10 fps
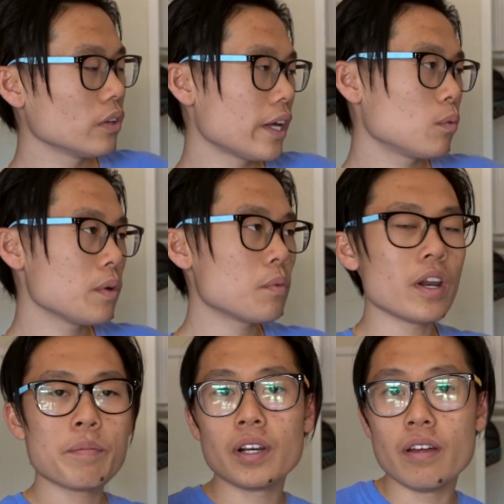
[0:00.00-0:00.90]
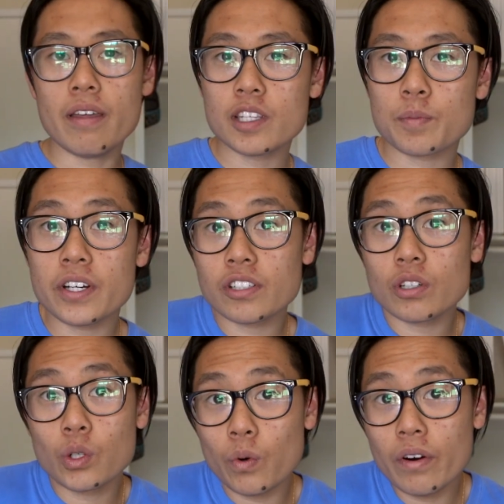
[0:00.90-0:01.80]
Like we want to put an
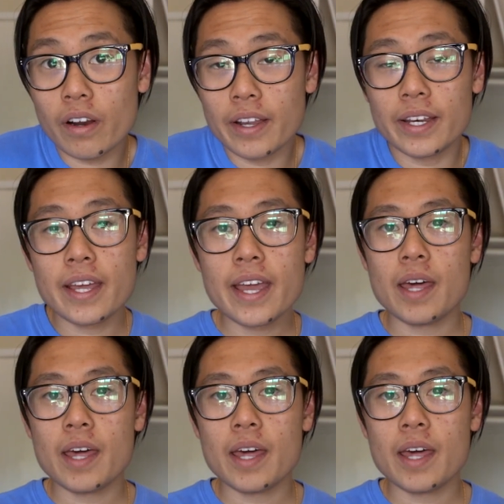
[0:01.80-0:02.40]
inspirational quote on it.